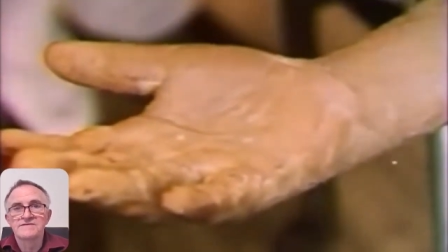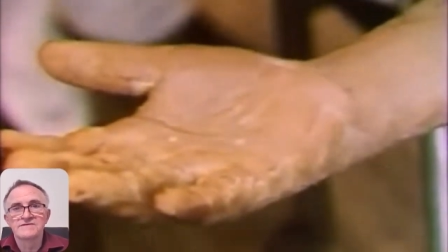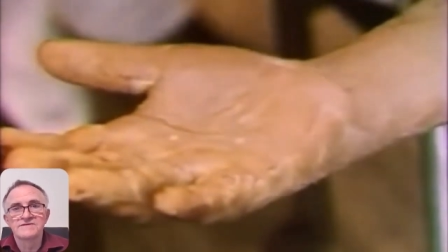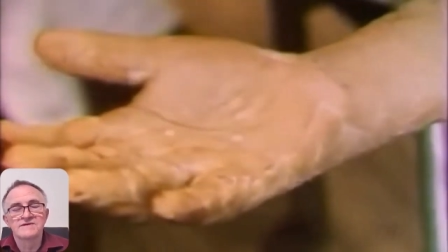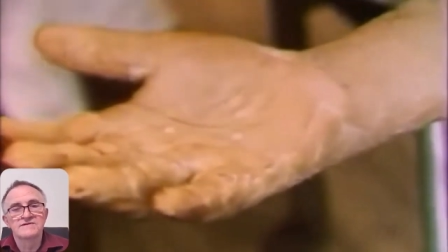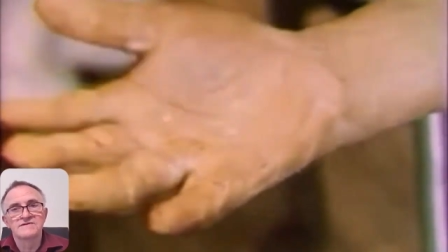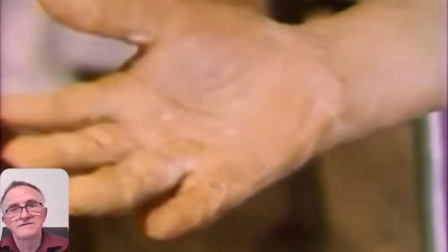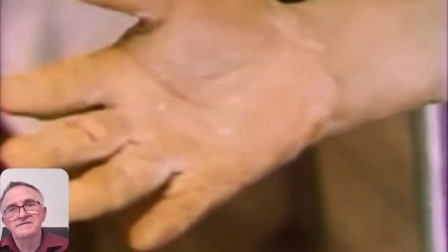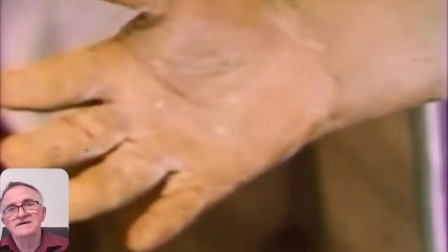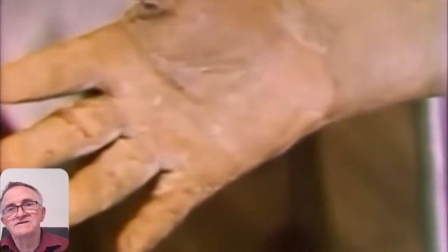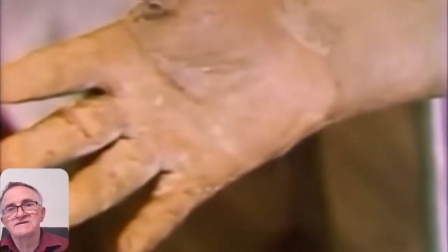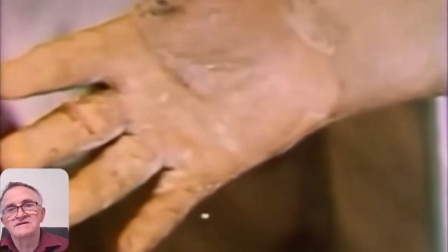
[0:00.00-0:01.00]
Those that do
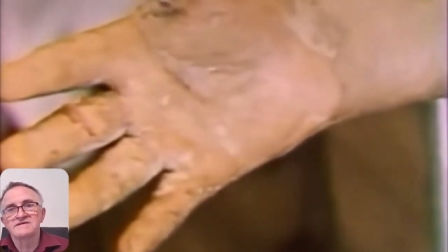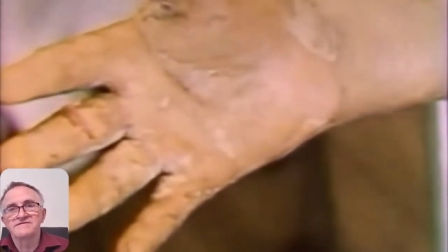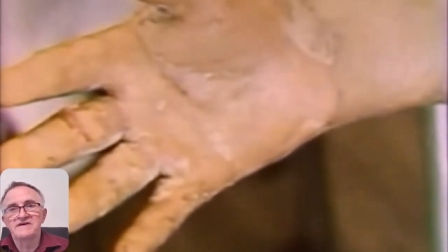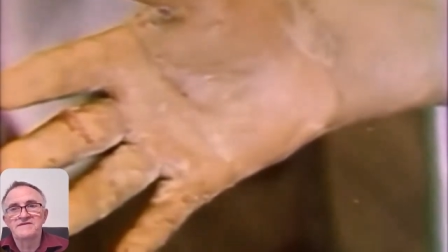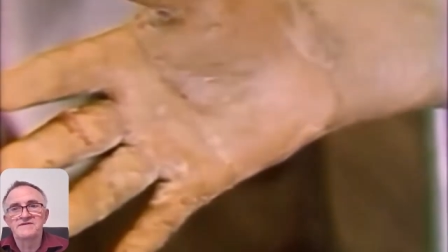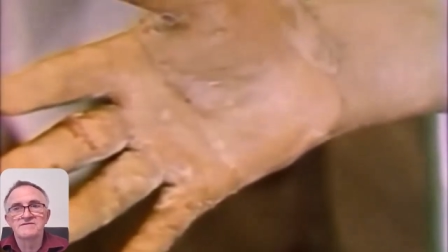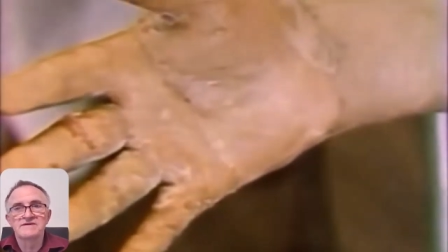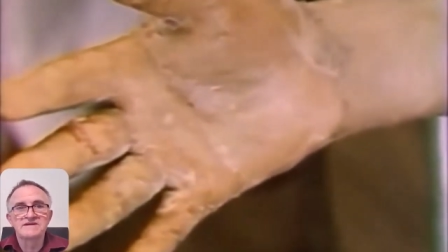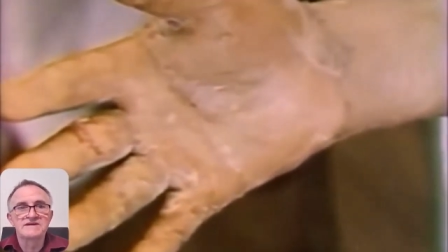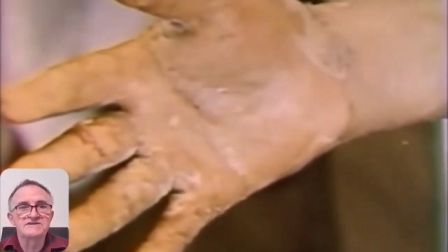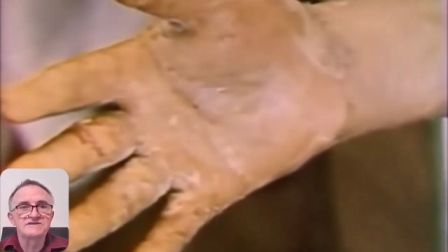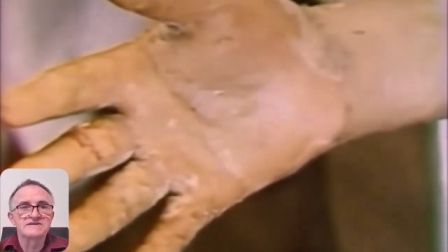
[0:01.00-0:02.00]
manage to survive the
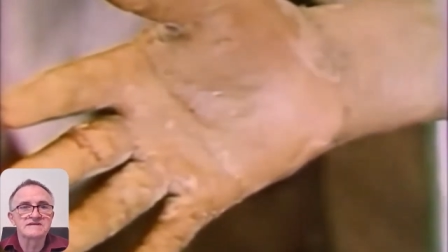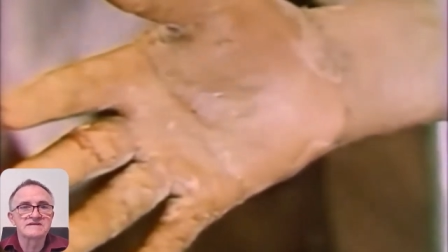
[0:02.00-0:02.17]
radiation